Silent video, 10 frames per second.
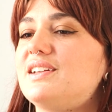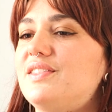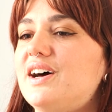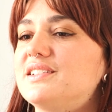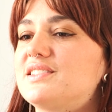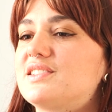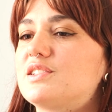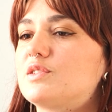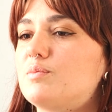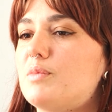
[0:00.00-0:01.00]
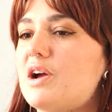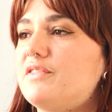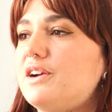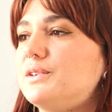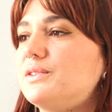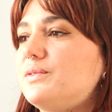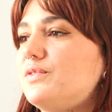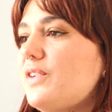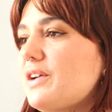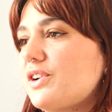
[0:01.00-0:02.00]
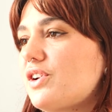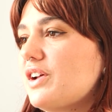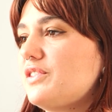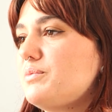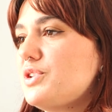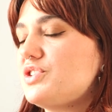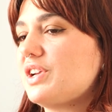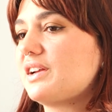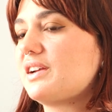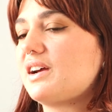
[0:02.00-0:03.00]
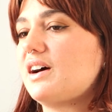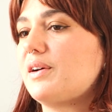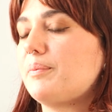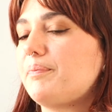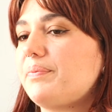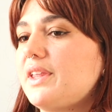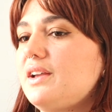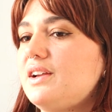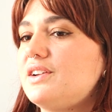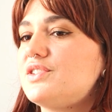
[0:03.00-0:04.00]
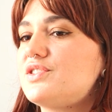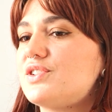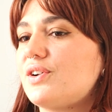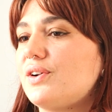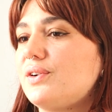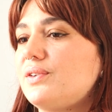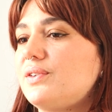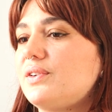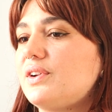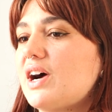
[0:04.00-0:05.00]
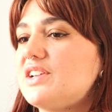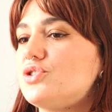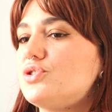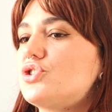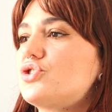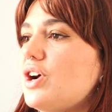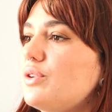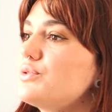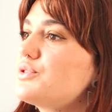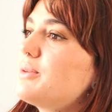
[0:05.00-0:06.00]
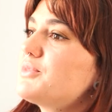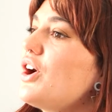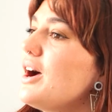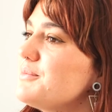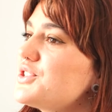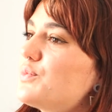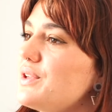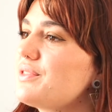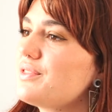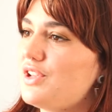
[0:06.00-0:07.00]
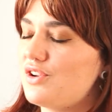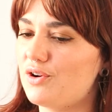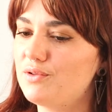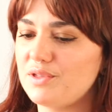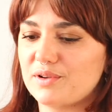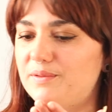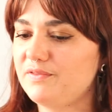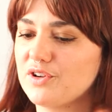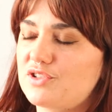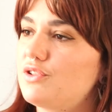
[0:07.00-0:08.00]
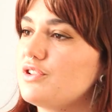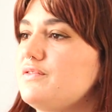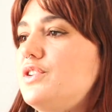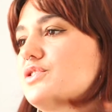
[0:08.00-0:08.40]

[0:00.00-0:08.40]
that's my favorite kind of music. So I do struggle sometimes with, you know, the verse, chorus,